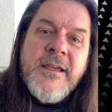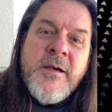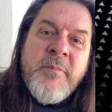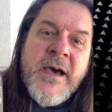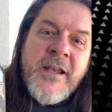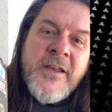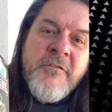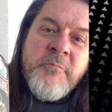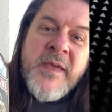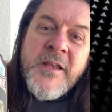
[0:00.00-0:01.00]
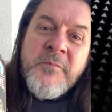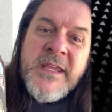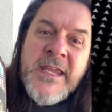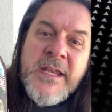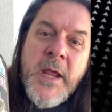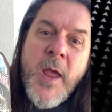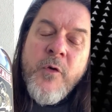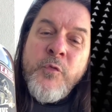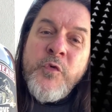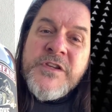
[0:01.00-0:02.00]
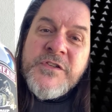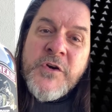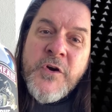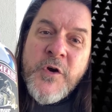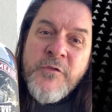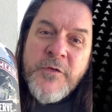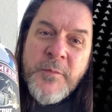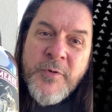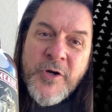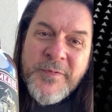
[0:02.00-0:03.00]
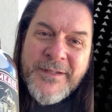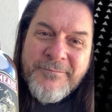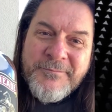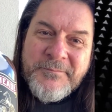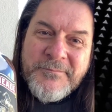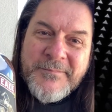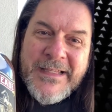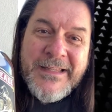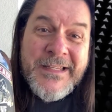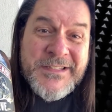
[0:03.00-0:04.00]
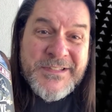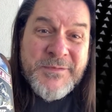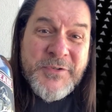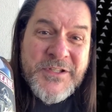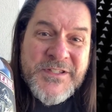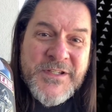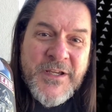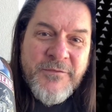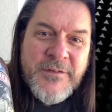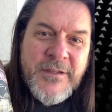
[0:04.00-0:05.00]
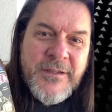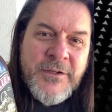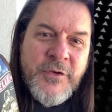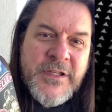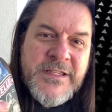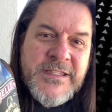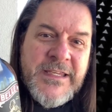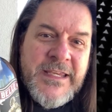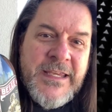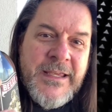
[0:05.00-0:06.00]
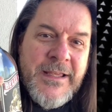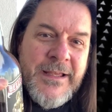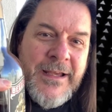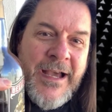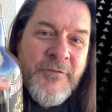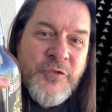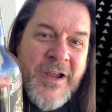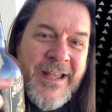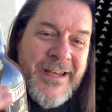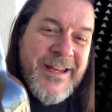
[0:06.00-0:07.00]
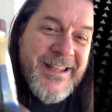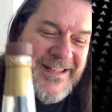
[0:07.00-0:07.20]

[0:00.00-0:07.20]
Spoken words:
A bottle of Bellemeade Reserve bourbon. This is some good stuff. You can see, I've tried it.